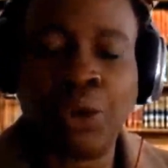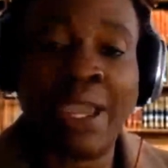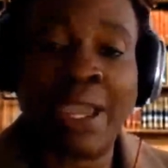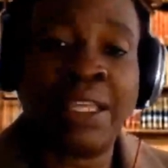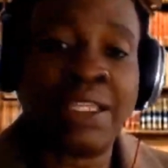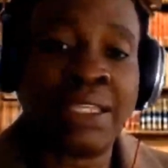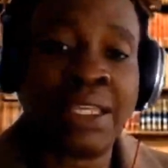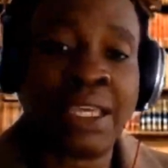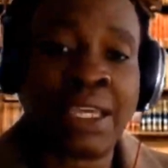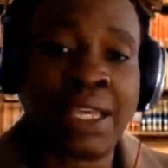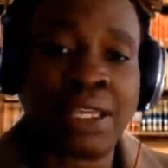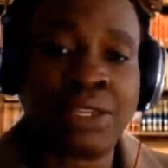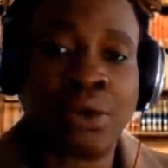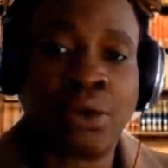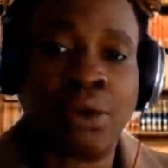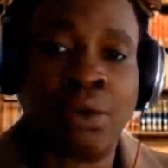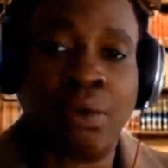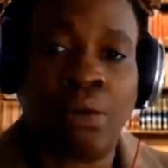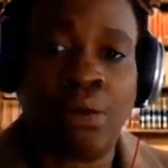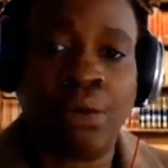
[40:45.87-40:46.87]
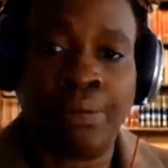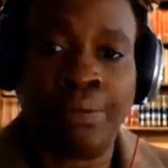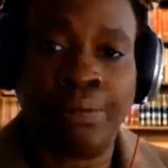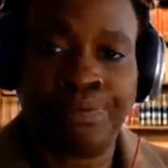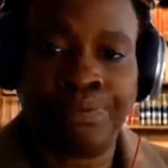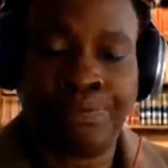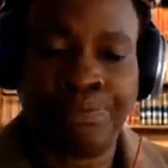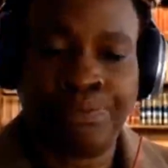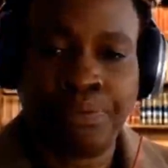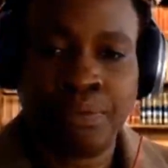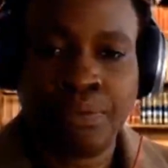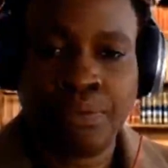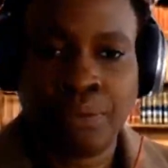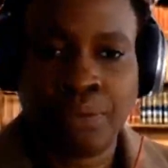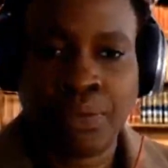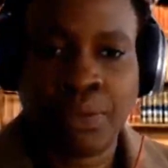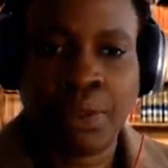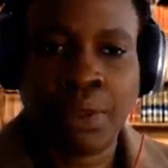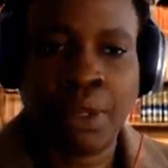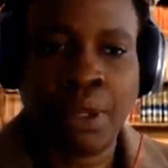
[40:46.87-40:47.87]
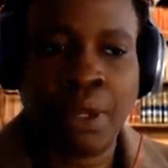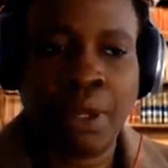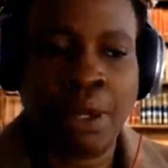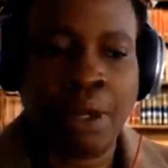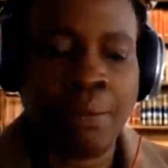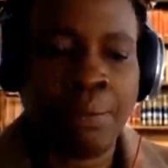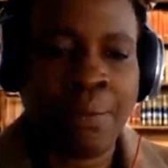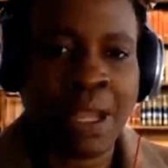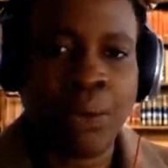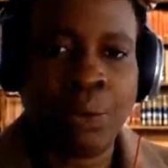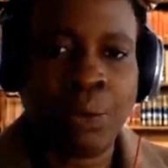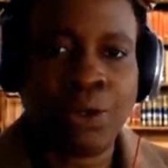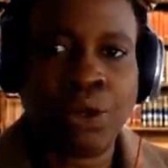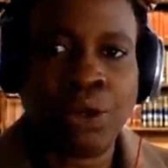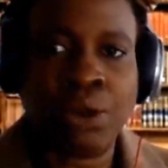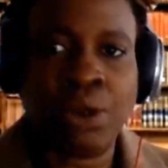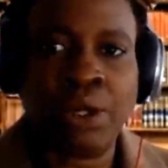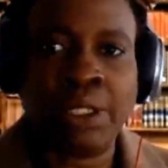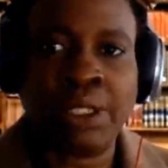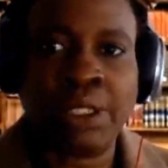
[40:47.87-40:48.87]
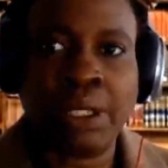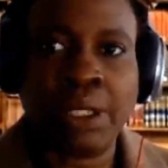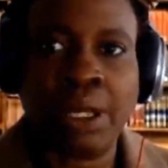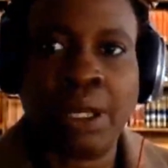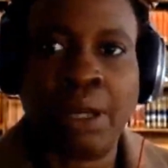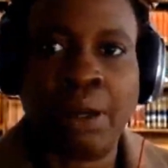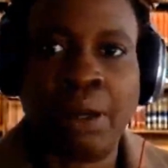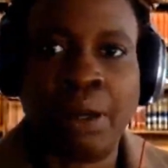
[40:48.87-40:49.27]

etiquette or how would you call it?